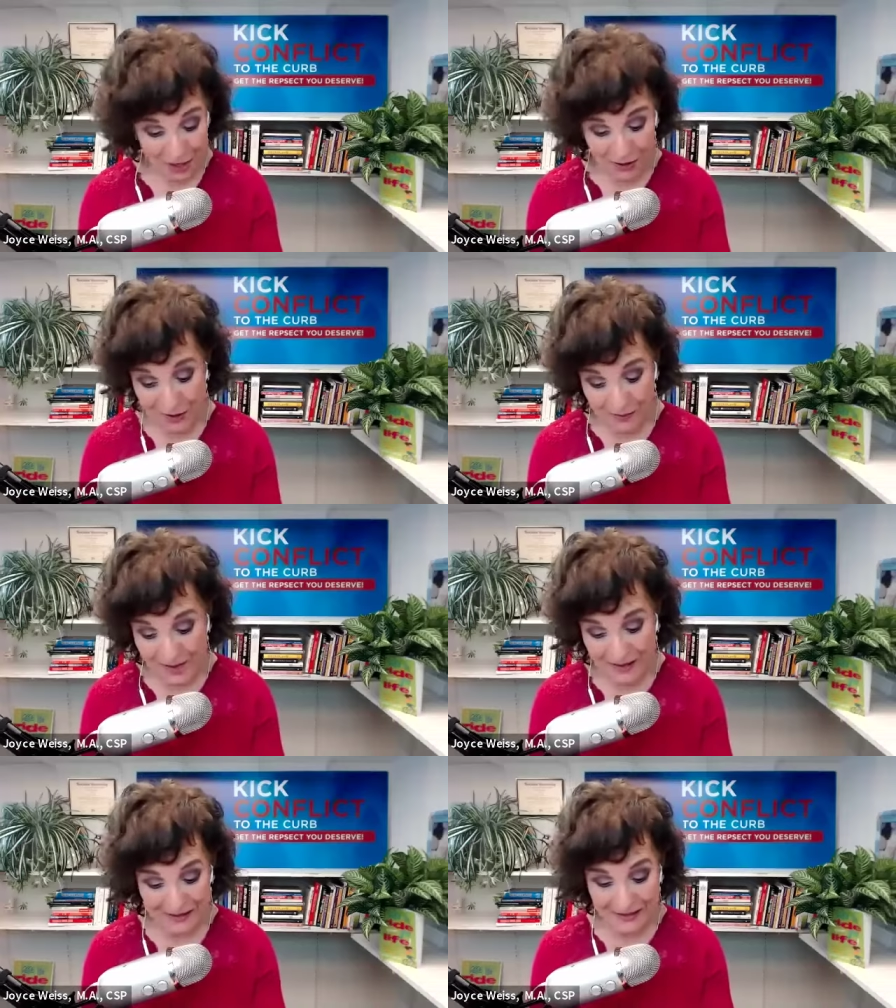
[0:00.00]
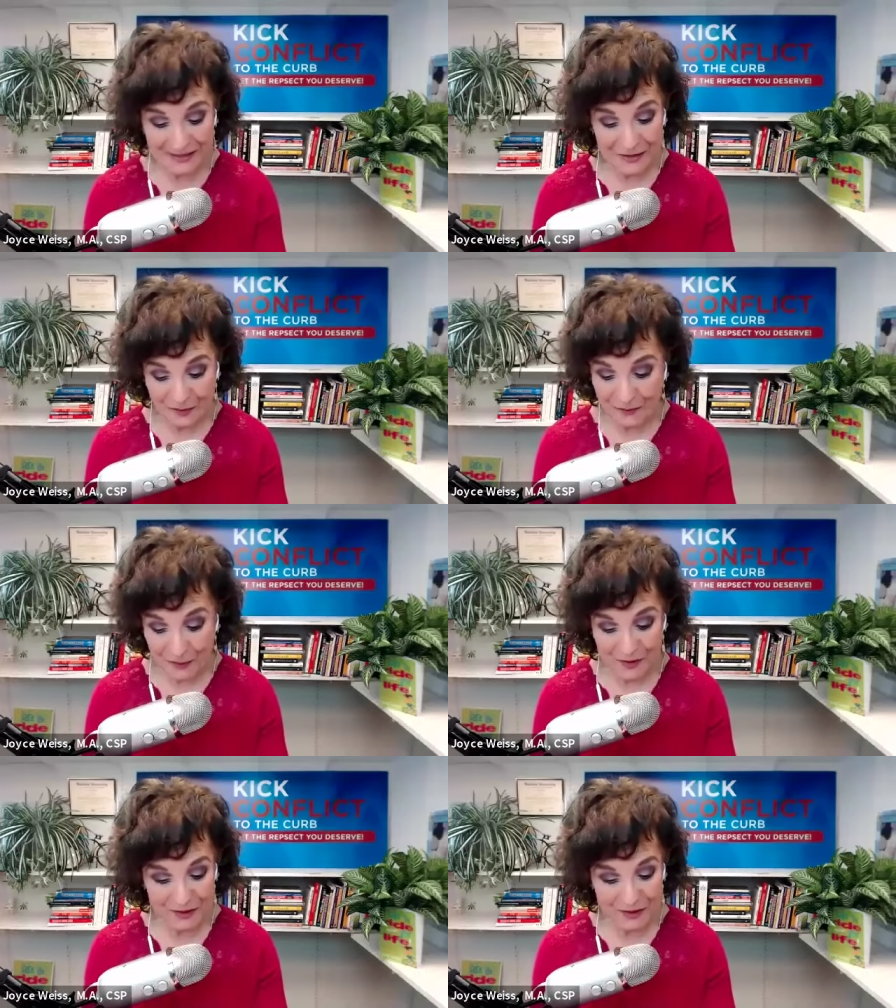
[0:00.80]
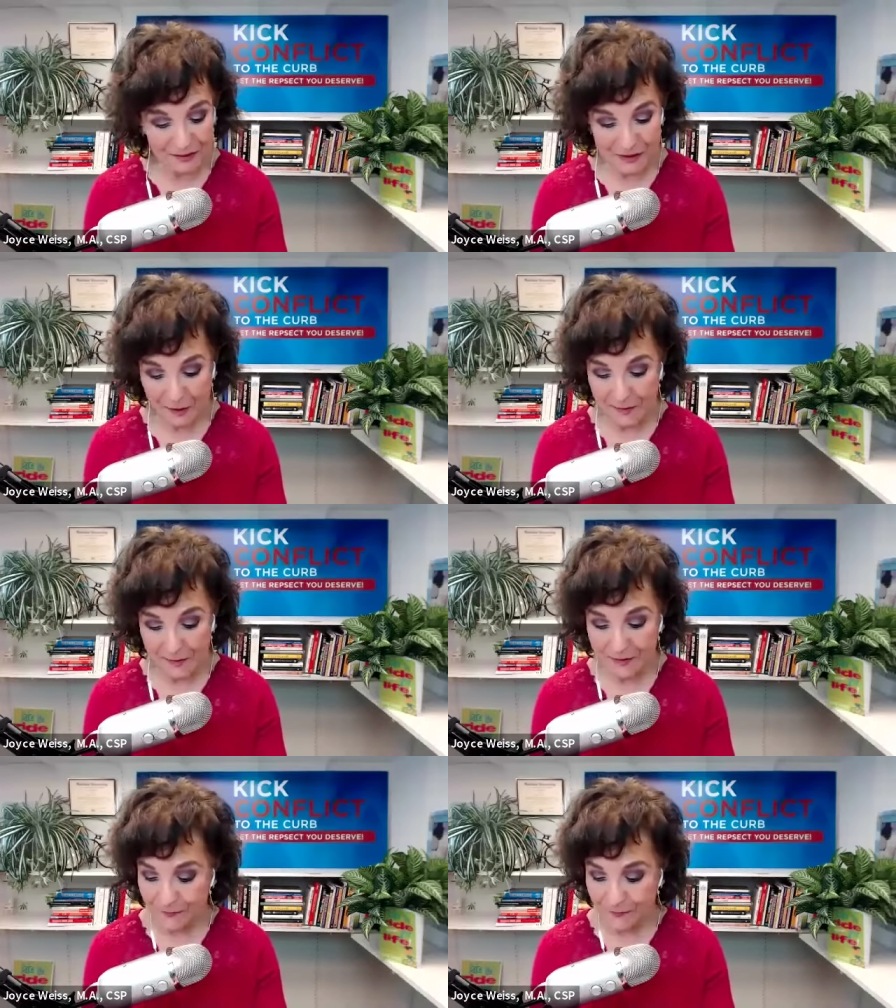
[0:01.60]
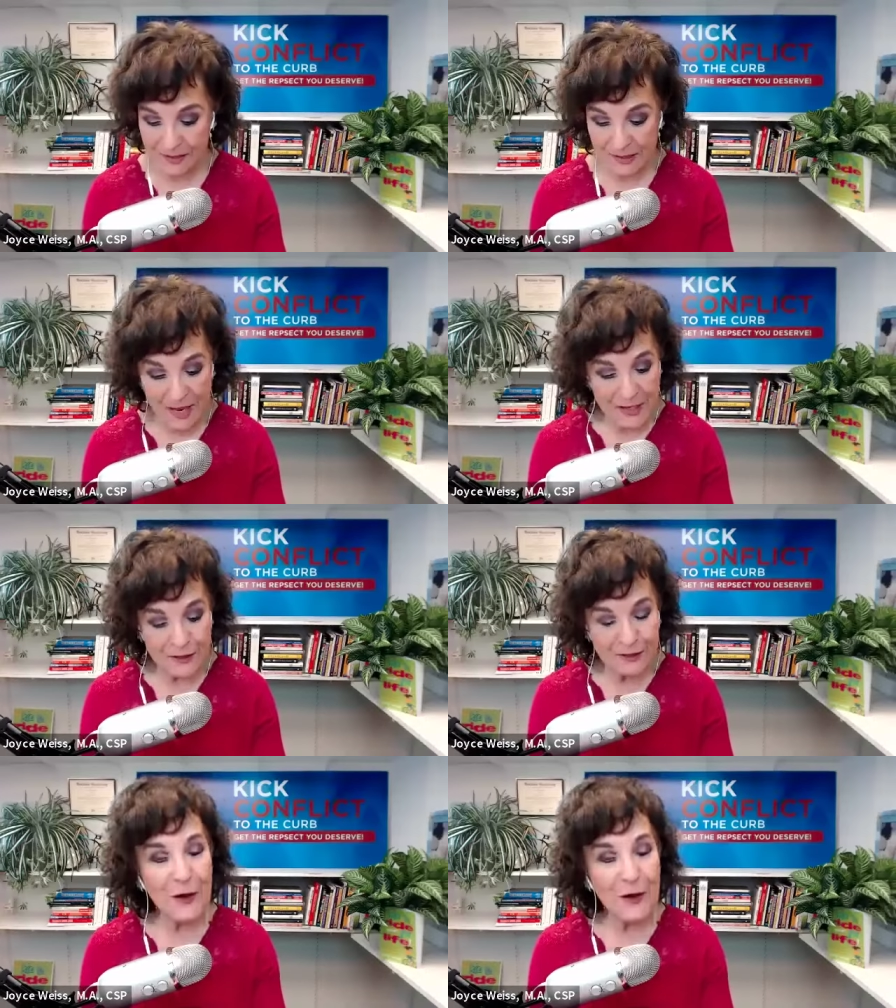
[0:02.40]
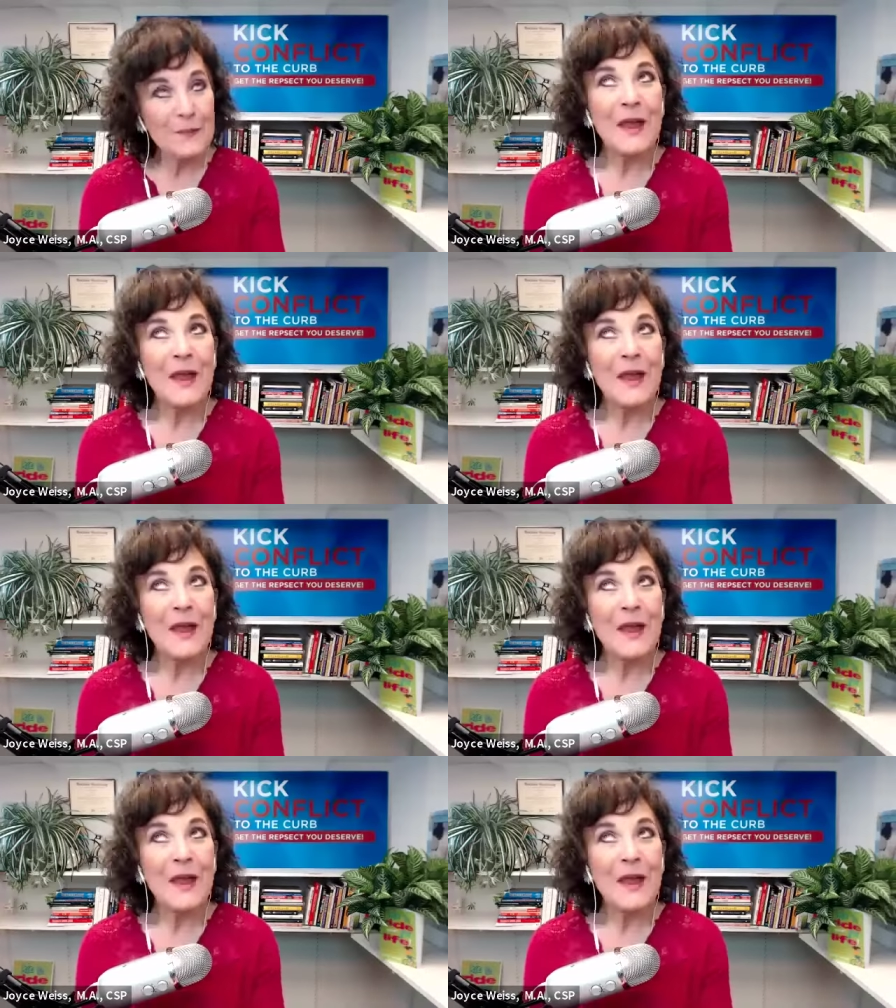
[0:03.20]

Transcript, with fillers: you're making this interview just a little bit fun. So my